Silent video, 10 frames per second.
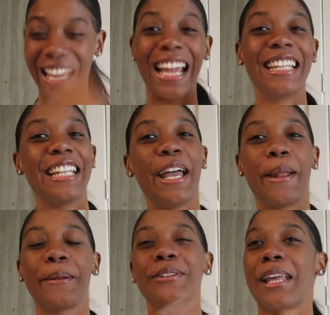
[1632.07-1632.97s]
And
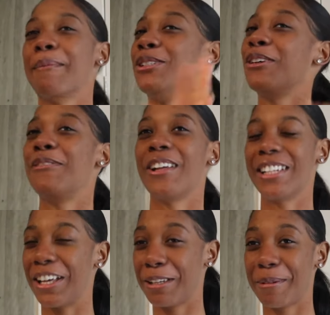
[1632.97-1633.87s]
then he was like, but you can follow
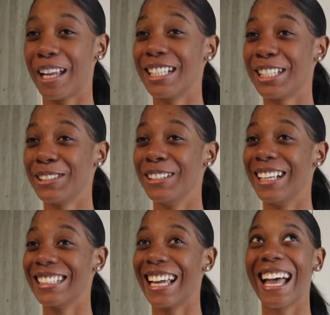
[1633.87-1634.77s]
the other page too. And
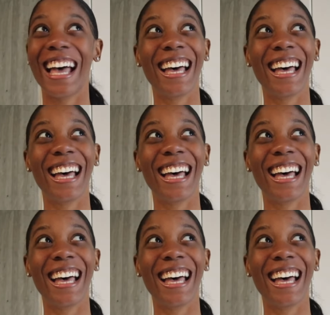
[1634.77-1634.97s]
I was like,